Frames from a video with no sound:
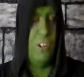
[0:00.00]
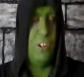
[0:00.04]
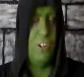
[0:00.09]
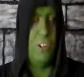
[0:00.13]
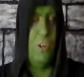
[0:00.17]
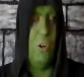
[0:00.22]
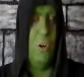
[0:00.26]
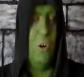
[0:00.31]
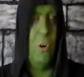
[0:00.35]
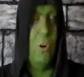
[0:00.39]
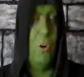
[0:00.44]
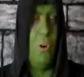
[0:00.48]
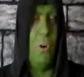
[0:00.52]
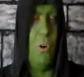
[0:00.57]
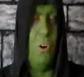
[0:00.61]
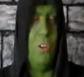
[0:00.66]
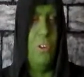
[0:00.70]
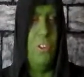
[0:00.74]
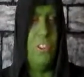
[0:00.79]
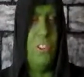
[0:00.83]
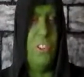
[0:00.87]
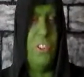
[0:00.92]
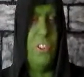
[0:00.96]
far as the
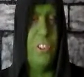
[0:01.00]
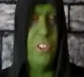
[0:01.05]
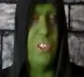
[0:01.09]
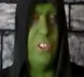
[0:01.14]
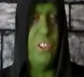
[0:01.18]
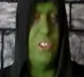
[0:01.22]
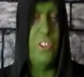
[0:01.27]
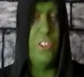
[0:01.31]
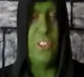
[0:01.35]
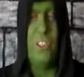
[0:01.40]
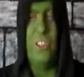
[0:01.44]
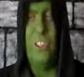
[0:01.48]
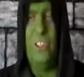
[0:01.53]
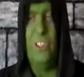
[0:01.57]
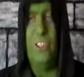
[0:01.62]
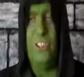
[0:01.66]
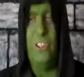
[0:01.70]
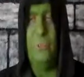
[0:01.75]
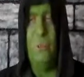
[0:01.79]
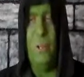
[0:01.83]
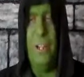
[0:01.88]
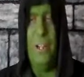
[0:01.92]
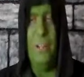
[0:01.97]
whore hosts are
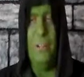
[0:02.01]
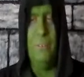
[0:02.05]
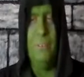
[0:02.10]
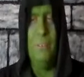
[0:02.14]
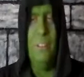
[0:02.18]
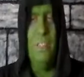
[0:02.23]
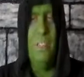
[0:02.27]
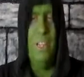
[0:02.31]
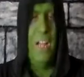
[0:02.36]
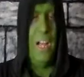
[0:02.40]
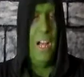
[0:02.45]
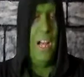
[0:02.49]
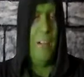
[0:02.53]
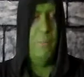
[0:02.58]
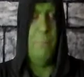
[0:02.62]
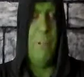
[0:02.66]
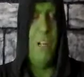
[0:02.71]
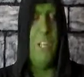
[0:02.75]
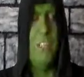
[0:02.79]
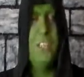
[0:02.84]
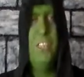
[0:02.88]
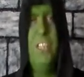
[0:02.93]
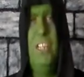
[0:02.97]
concerned, well,
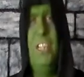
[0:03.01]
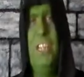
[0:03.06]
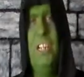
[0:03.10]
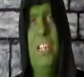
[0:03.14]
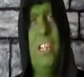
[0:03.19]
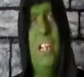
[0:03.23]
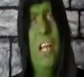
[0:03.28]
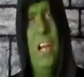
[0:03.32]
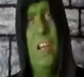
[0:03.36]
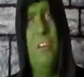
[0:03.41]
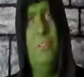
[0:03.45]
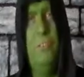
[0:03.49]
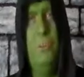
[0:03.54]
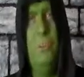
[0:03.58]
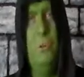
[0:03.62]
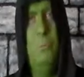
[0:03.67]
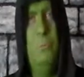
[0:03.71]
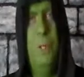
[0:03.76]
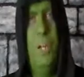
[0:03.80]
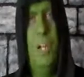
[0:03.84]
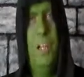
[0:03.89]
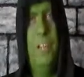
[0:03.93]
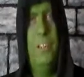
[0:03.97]
I'm not seeing a lot of
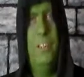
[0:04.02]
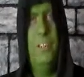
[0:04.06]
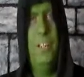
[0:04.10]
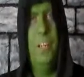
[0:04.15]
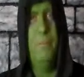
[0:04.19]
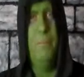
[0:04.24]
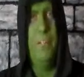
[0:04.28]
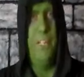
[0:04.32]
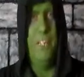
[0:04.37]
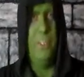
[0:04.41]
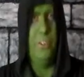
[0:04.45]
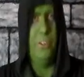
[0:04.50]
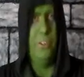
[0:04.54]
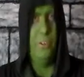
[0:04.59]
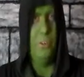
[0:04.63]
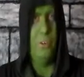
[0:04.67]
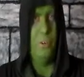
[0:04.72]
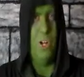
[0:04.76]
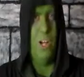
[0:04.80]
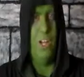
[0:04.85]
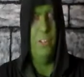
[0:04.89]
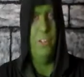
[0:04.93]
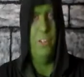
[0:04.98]
new blood coming into
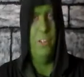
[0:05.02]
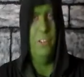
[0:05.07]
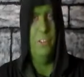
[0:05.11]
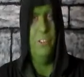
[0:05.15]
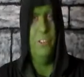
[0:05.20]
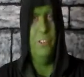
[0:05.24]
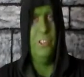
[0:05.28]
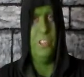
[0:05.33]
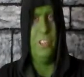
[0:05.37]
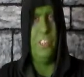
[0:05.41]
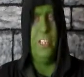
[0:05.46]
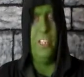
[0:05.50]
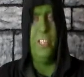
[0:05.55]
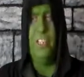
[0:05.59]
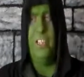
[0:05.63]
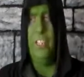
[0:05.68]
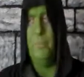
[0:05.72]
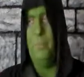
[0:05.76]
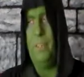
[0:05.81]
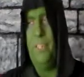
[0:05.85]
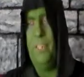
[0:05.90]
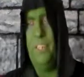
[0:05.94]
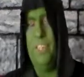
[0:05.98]
the rondos,
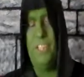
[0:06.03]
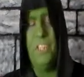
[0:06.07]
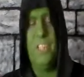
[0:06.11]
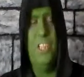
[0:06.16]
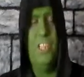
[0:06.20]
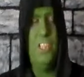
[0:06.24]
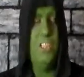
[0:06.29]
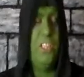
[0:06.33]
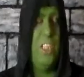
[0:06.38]
and I mean, it's